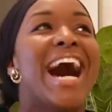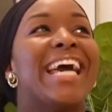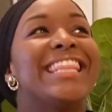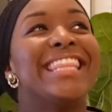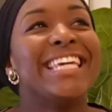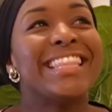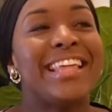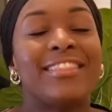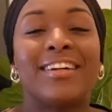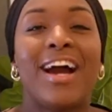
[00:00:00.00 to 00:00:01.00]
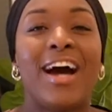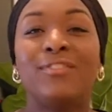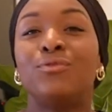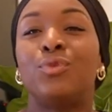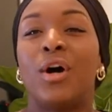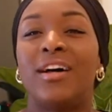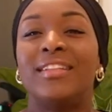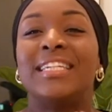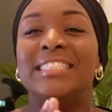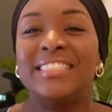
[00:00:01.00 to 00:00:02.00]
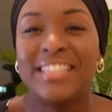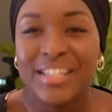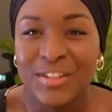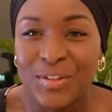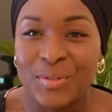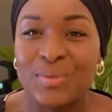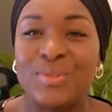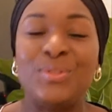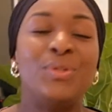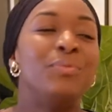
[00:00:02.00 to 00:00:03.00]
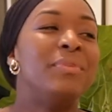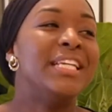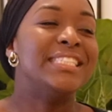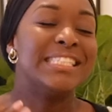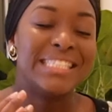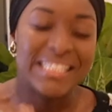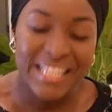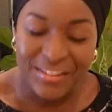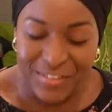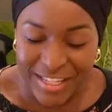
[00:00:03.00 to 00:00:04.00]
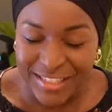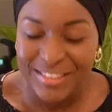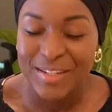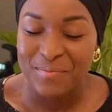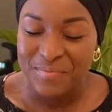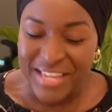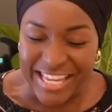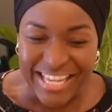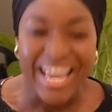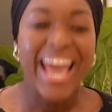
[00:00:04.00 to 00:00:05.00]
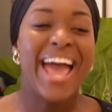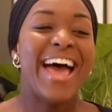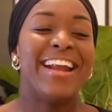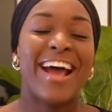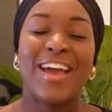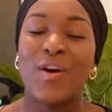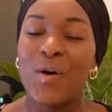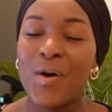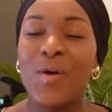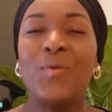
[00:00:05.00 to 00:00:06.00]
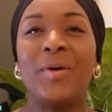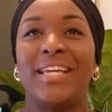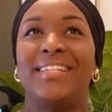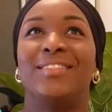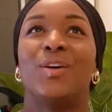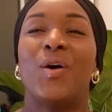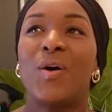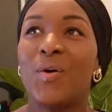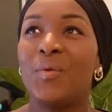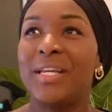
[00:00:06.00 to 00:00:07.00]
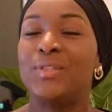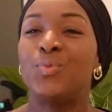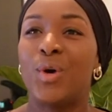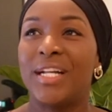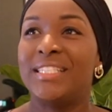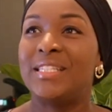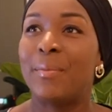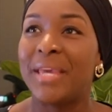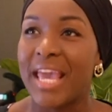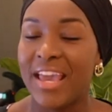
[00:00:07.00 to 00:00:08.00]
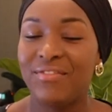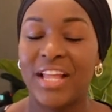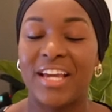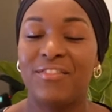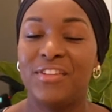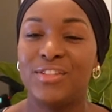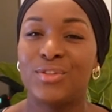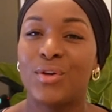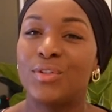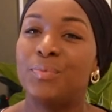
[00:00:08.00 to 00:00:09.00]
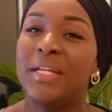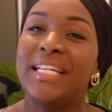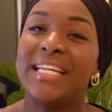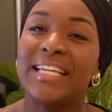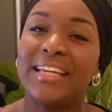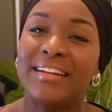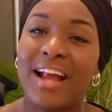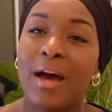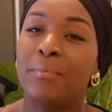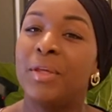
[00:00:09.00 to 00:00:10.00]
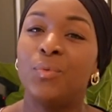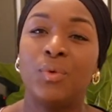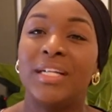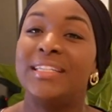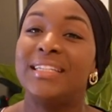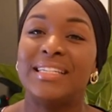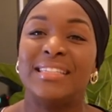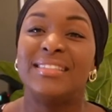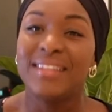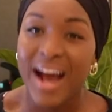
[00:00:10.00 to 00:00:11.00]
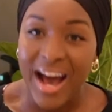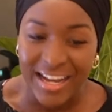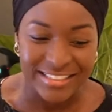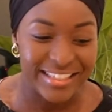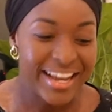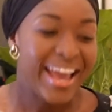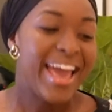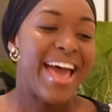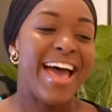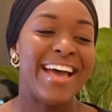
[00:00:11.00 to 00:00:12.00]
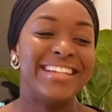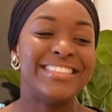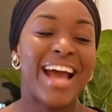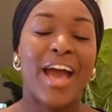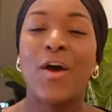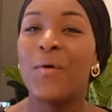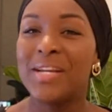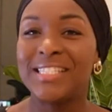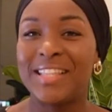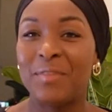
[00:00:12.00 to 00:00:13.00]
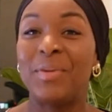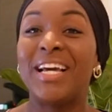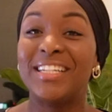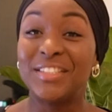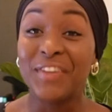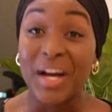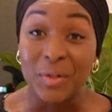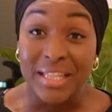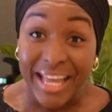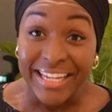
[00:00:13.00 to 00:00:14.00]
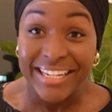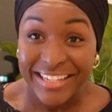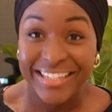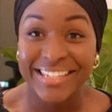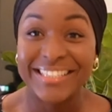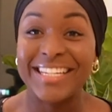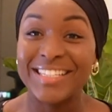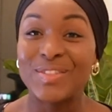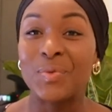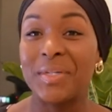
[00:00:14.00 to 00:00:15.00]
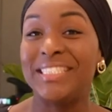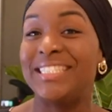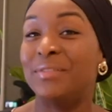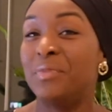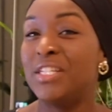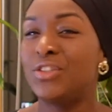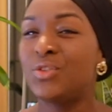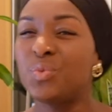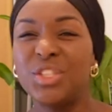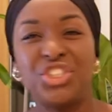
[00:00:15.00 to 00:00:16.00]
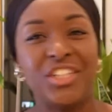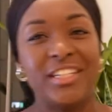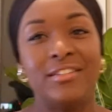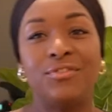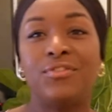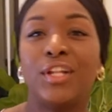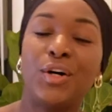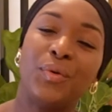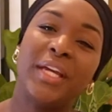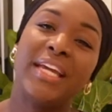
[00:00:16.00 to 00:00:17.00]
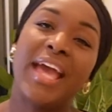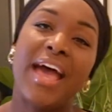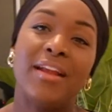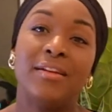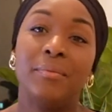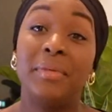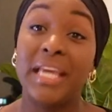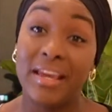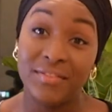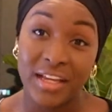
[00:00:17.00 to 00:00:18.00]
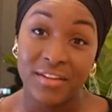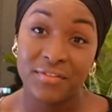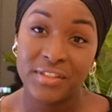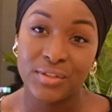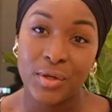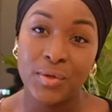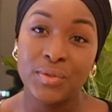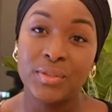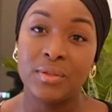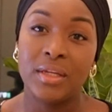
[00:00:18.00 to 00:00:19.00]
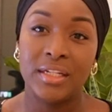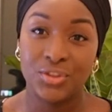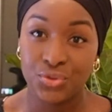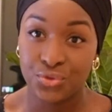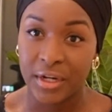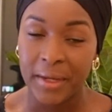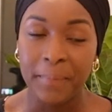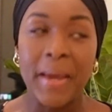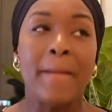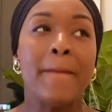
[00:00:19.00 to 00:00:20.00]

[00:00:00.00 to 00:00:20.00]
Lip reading: I think that the cotton voile continues to be deceiving to me, and I always want it to behave like a viscose, but it cannot be what it is not. And I always think, because of how light it is, it's going to be swishy and flowy and behave like a viscose in its drape.